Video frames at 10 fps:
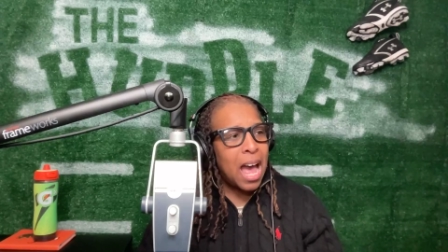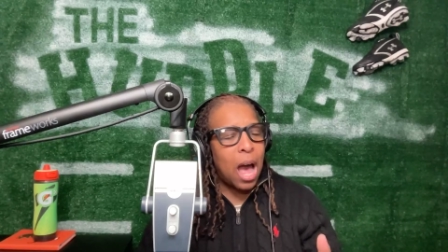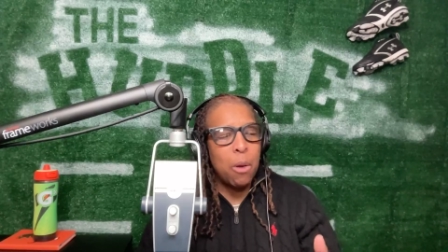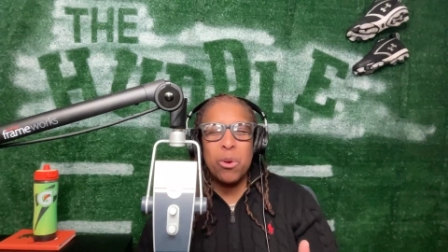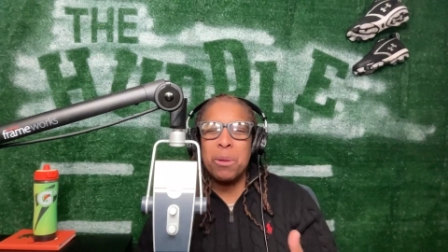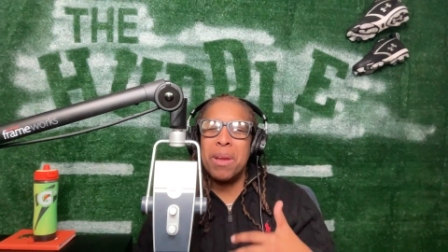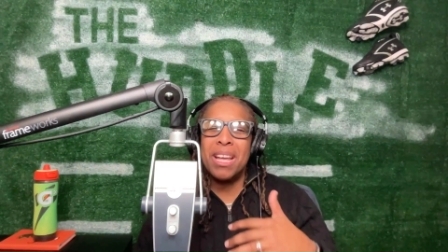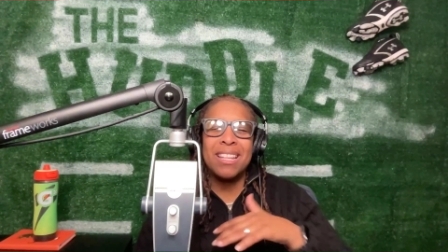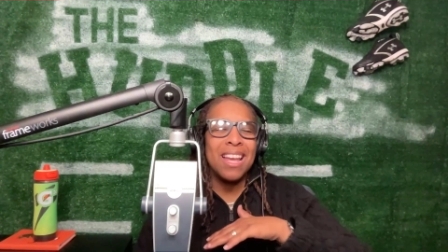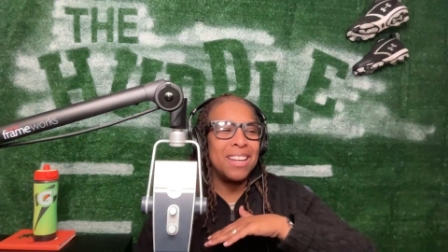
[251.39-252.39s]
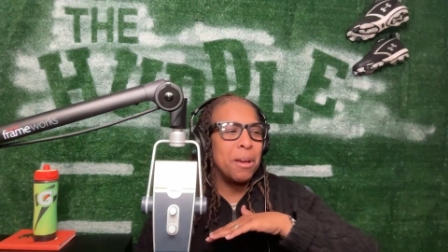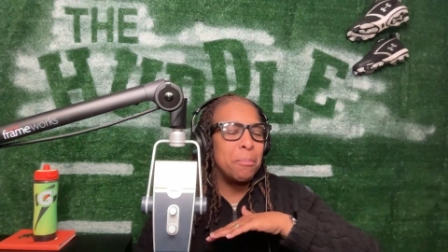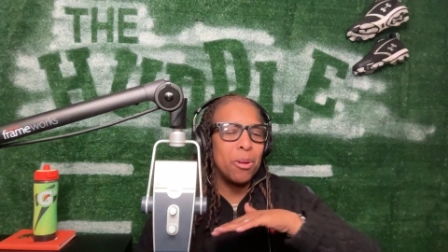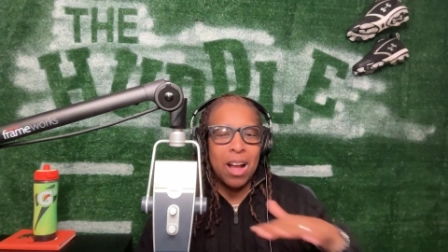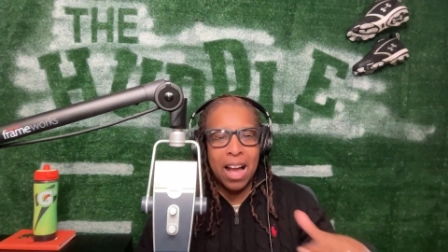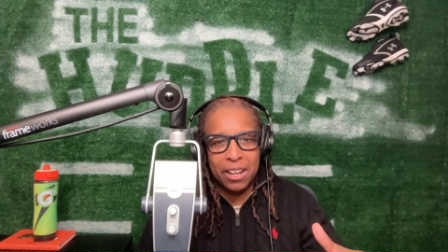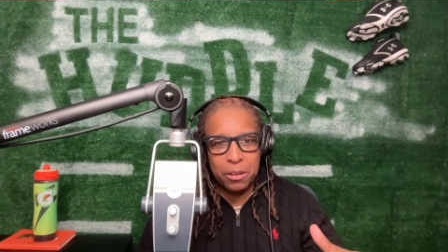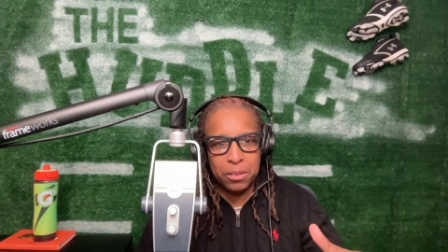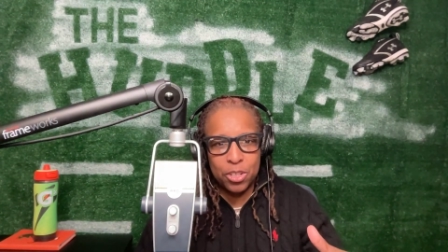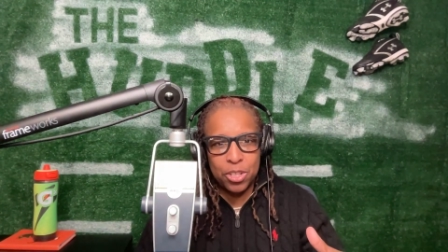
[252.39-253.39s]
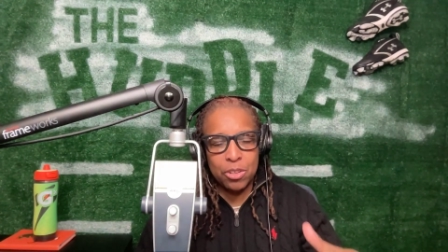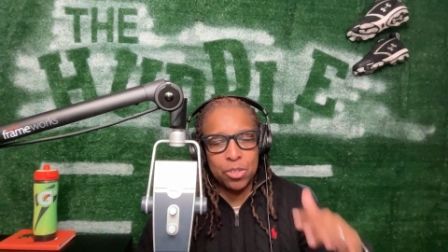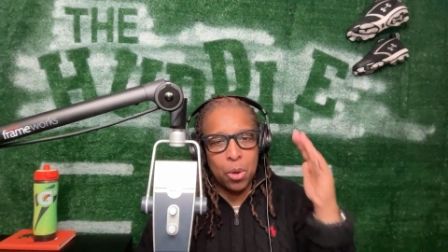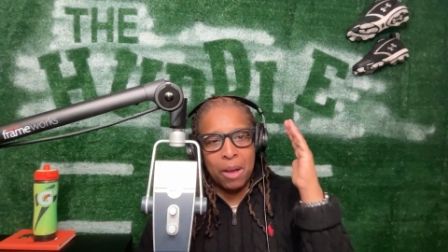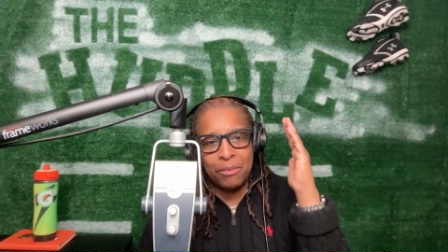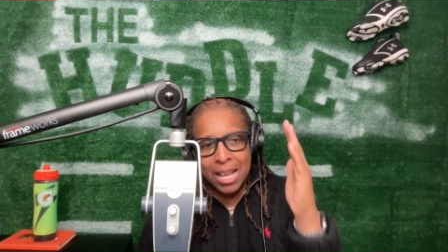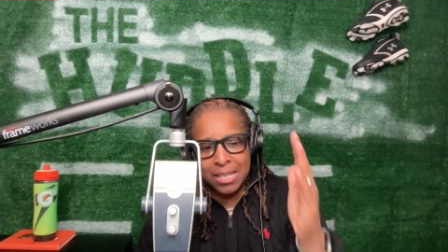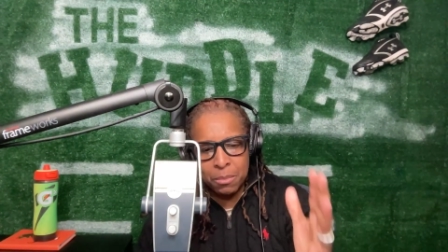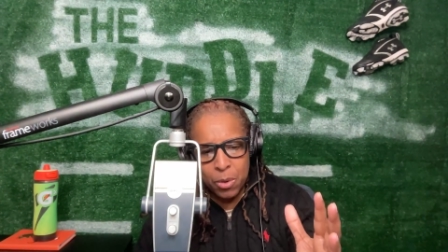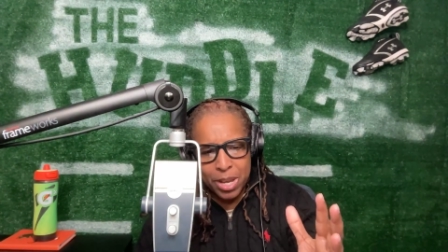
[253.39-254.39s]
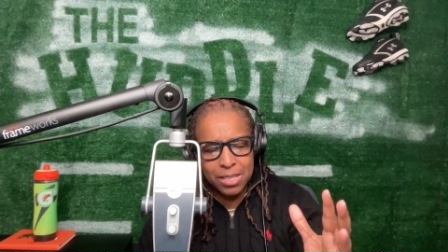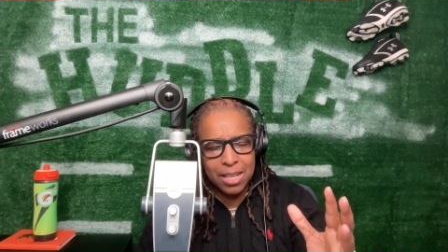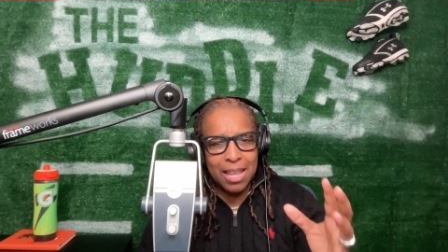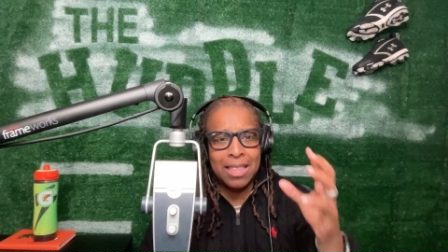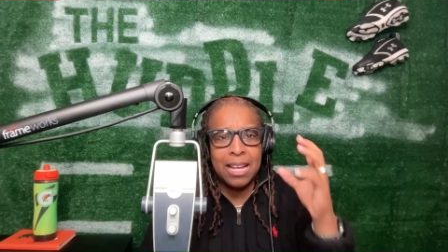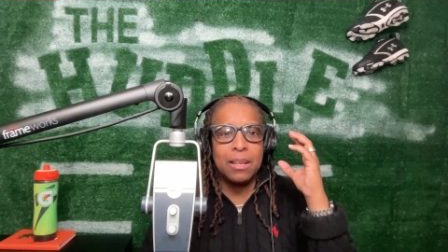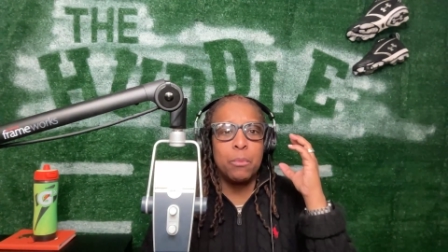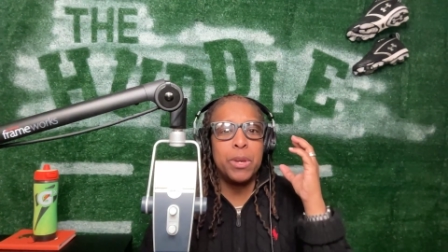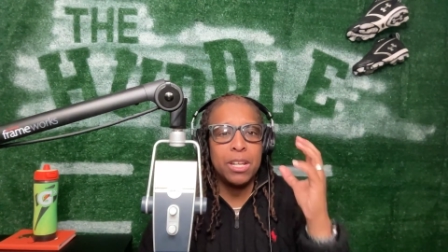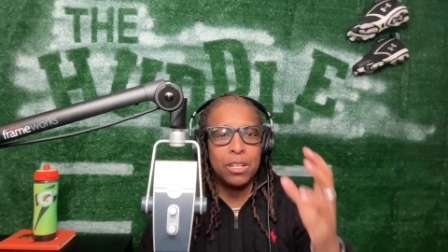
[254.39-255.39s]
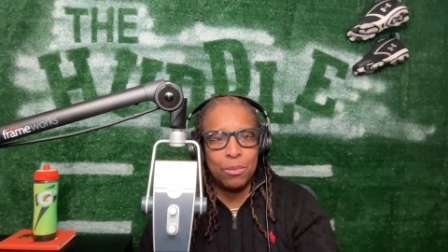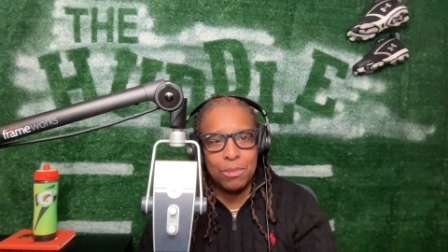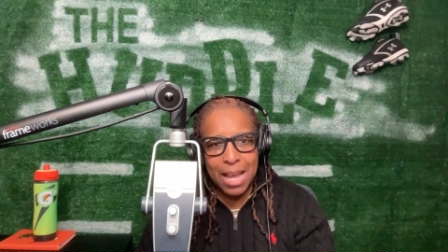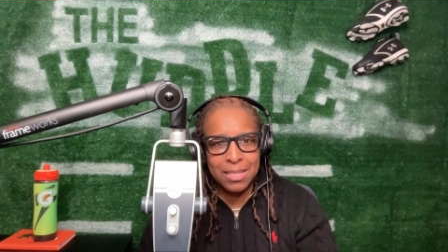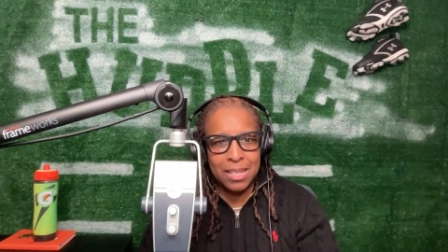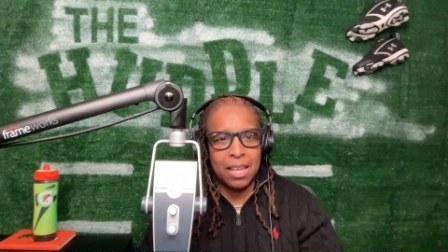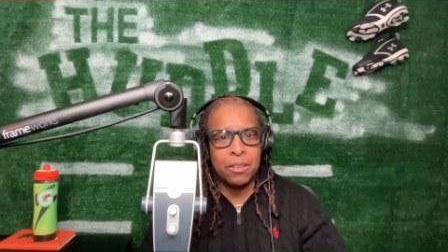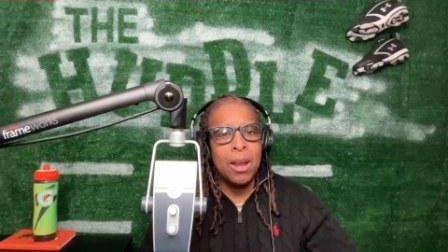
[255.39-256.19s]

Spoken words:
I want to make that number higher this year. So I've got some ways that I think that we can do that together.